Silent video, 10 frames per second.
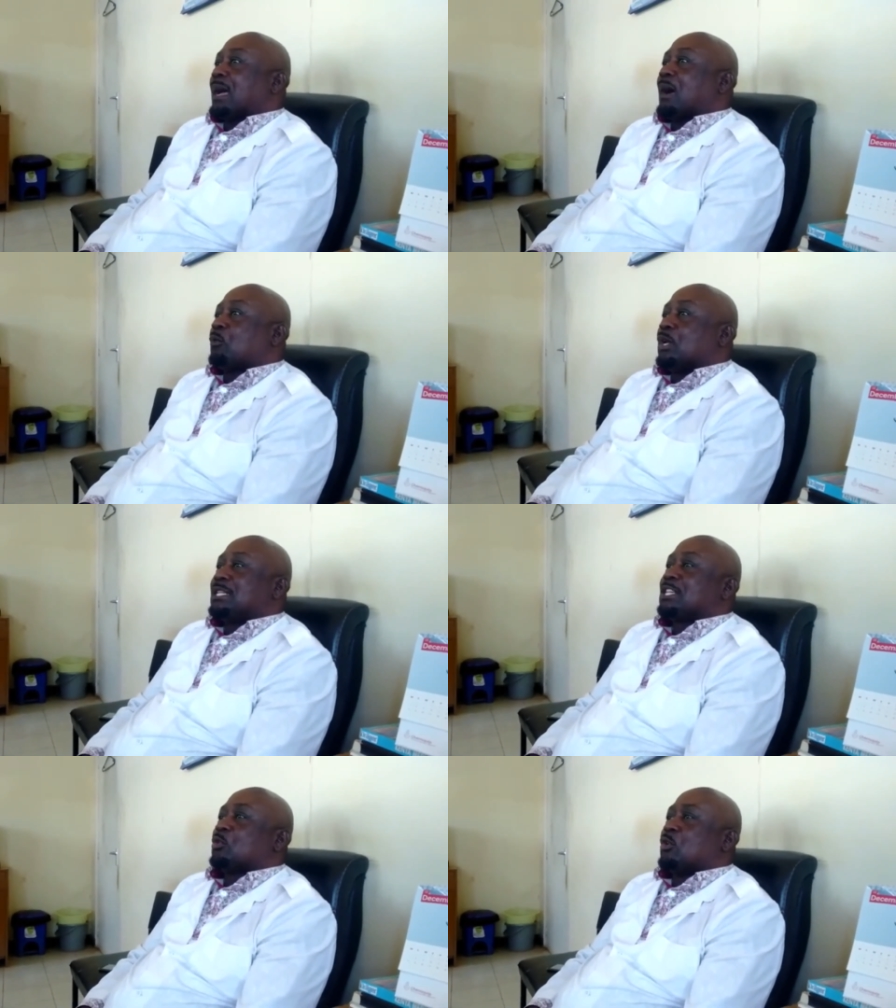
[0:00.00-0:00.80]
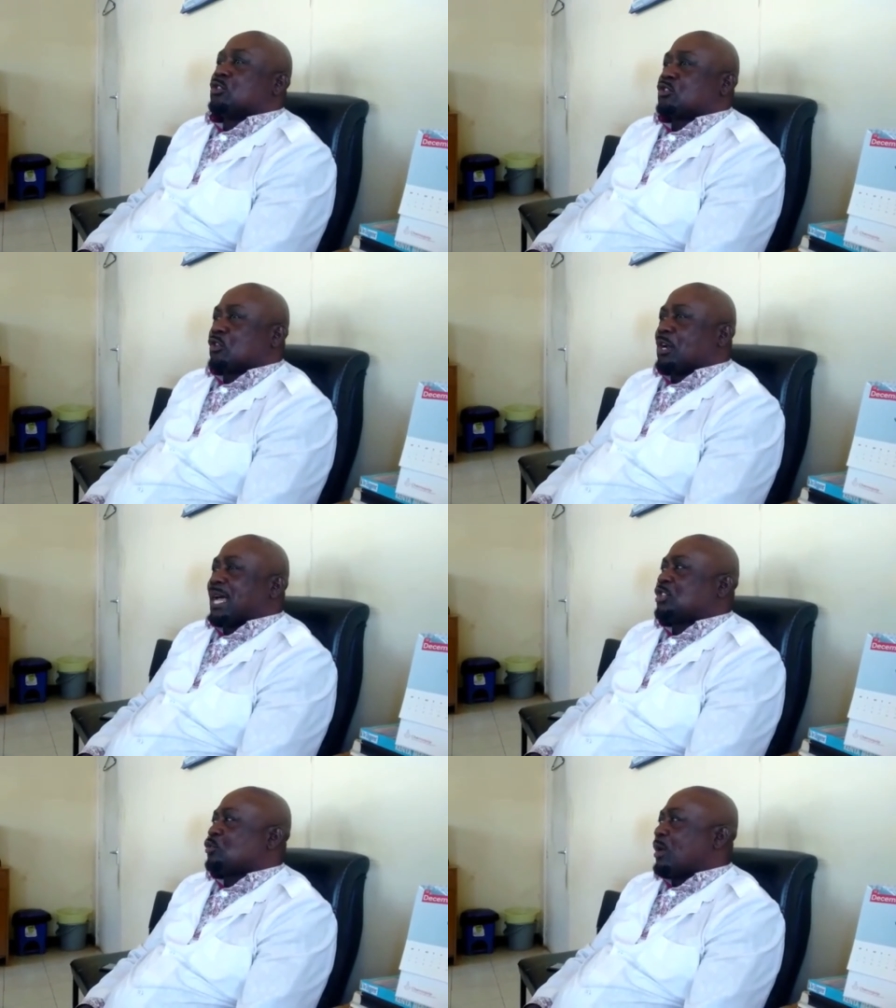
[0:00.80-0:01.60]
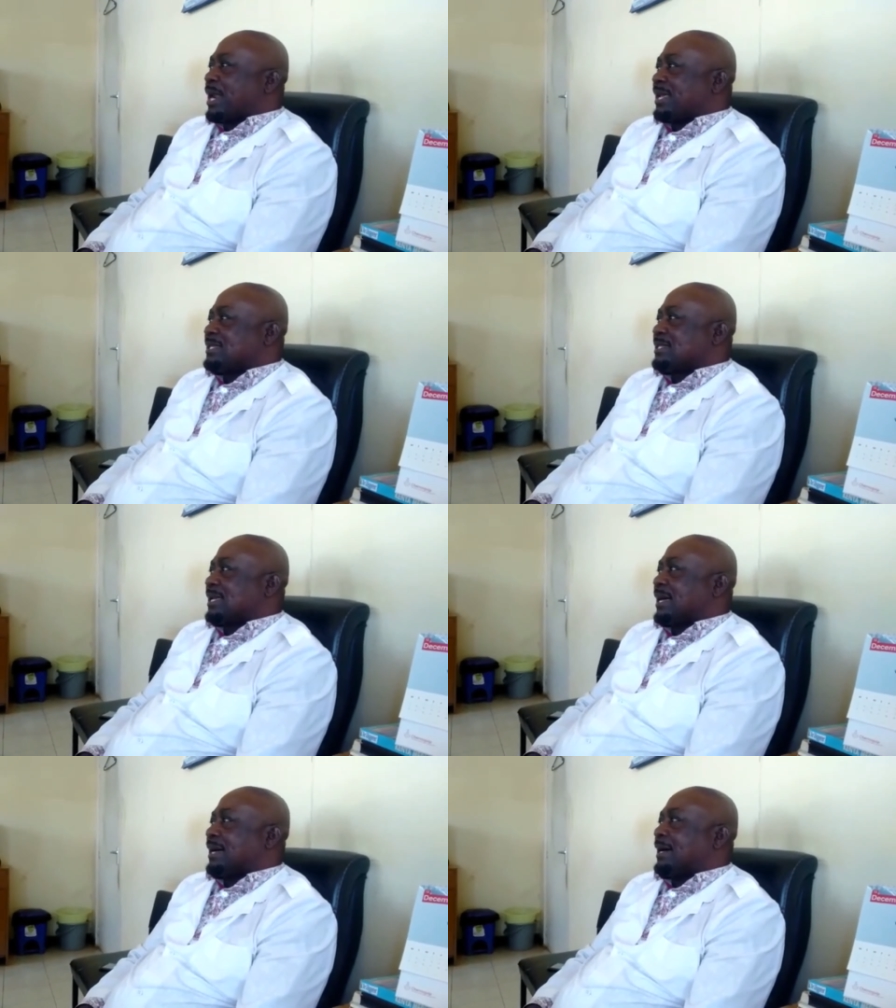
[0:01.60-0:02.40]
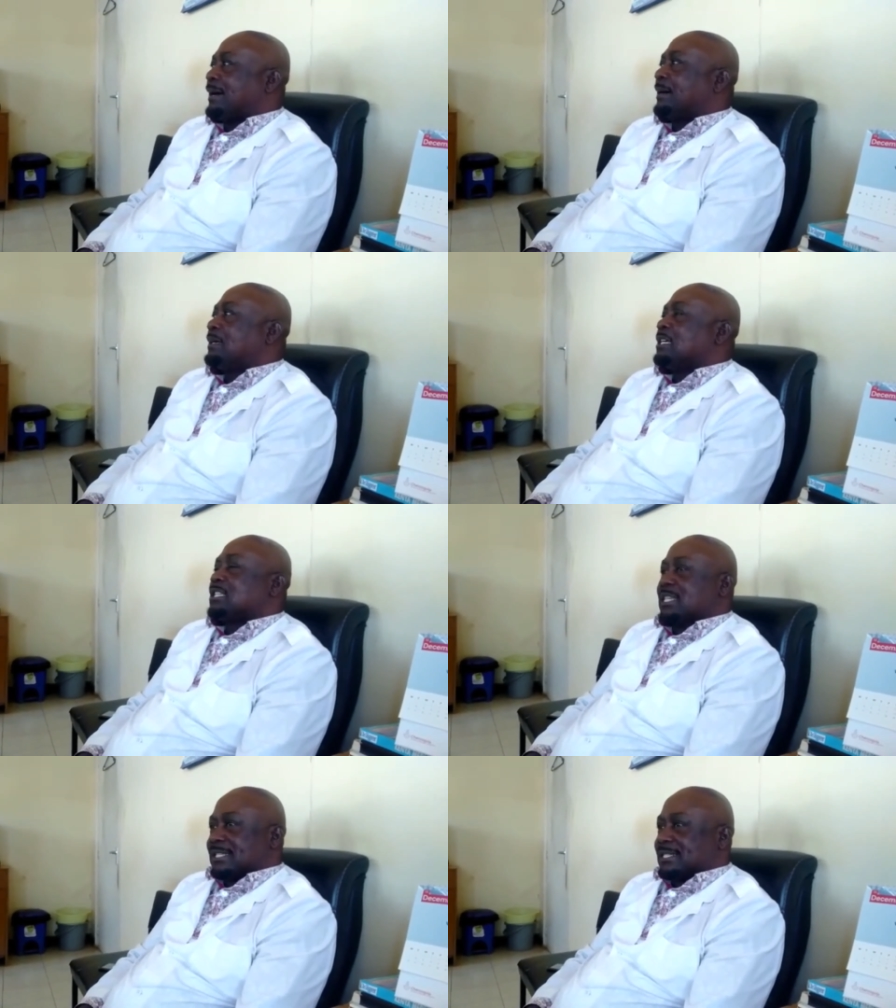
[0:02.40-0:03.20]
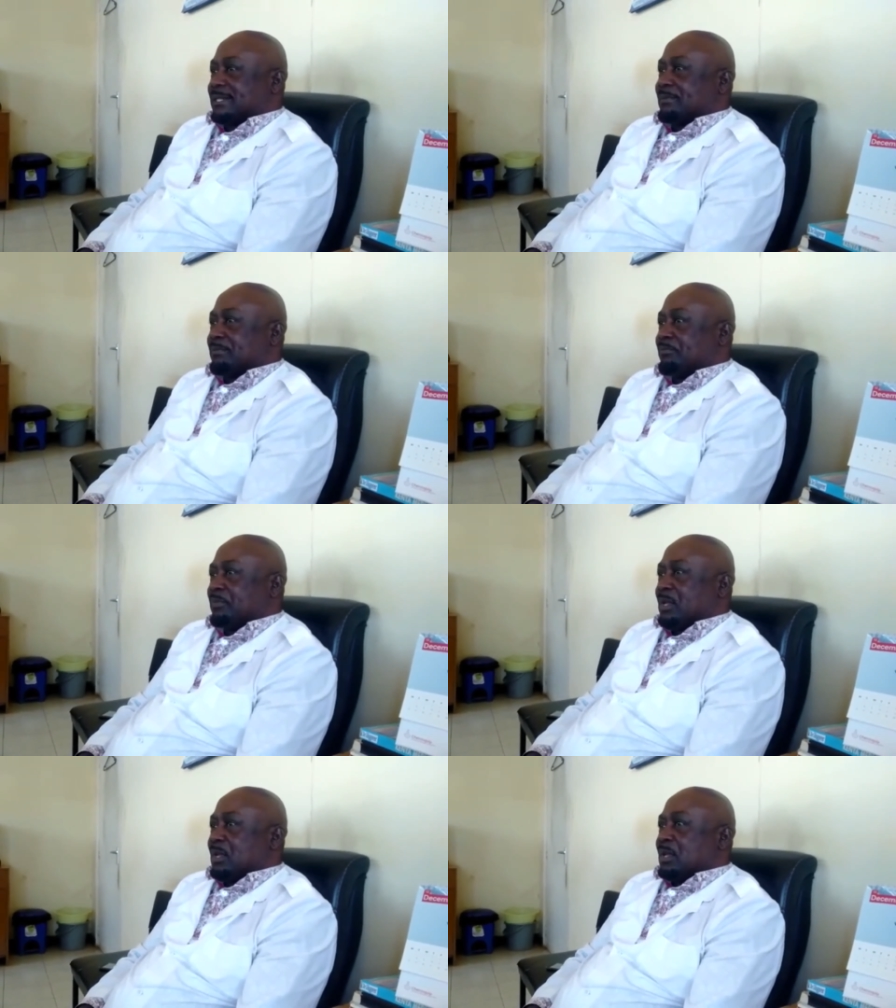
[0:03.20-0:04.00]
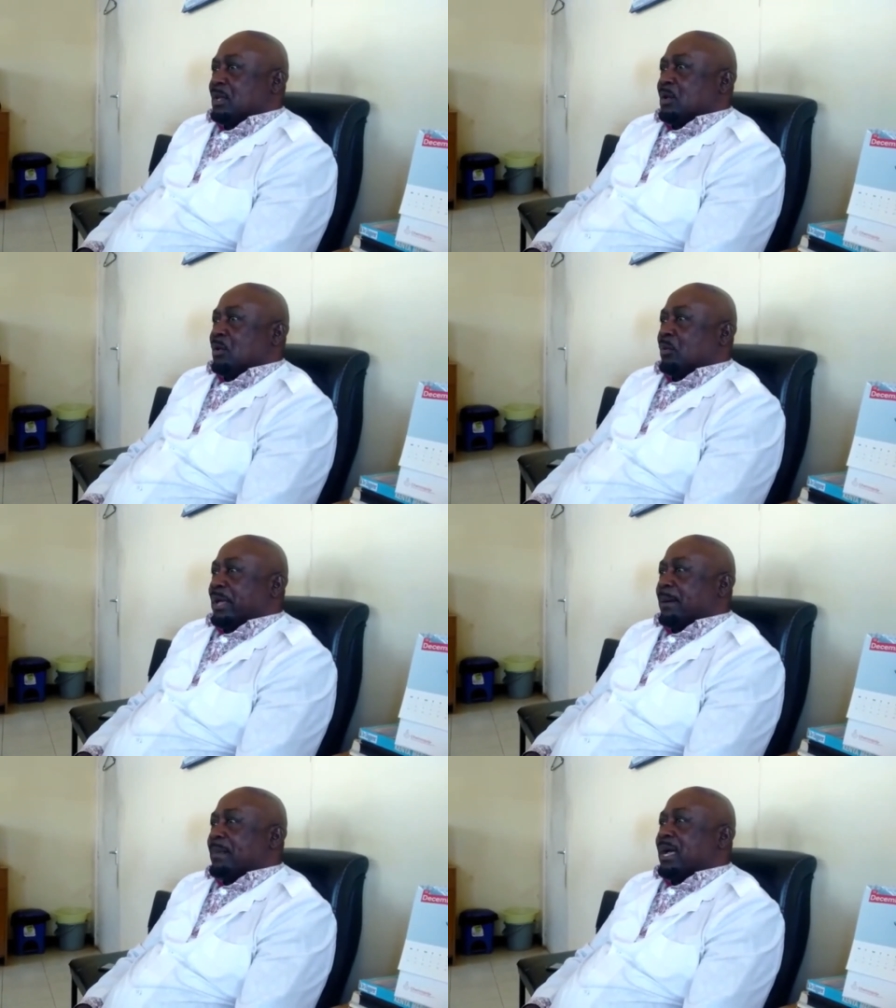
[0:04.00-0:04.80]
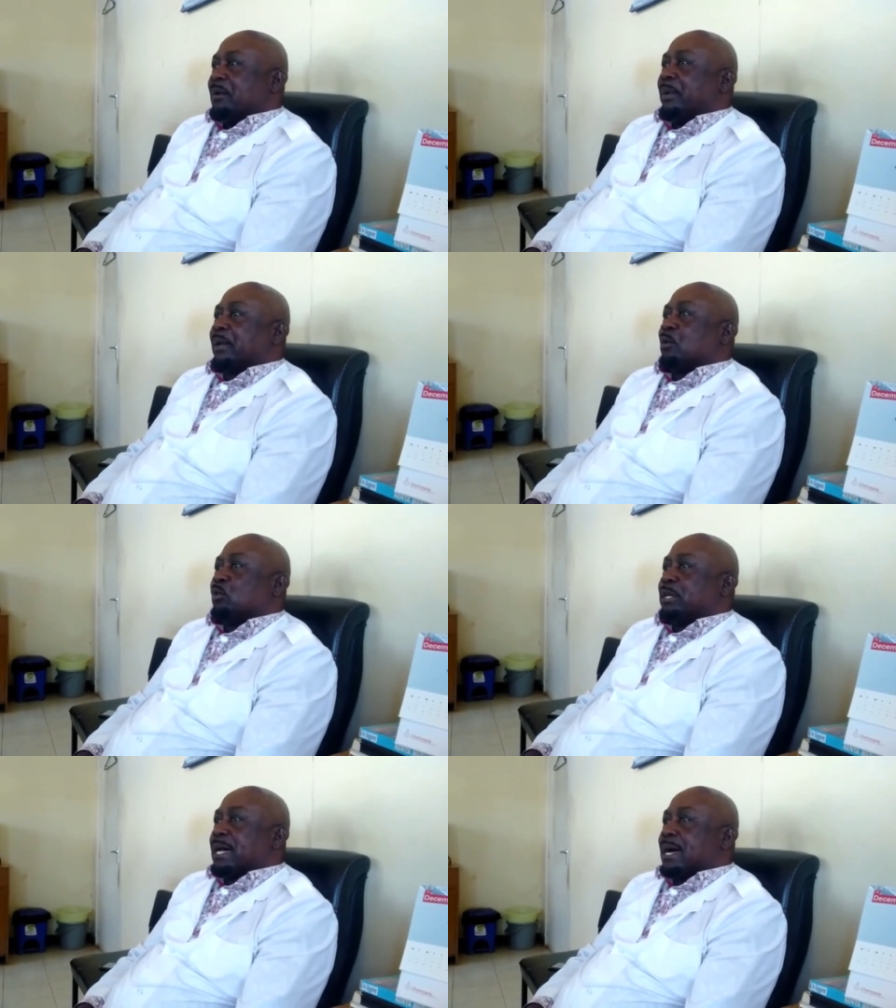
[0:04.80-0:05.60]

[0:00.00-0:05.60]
quality control assurance system, whereby we could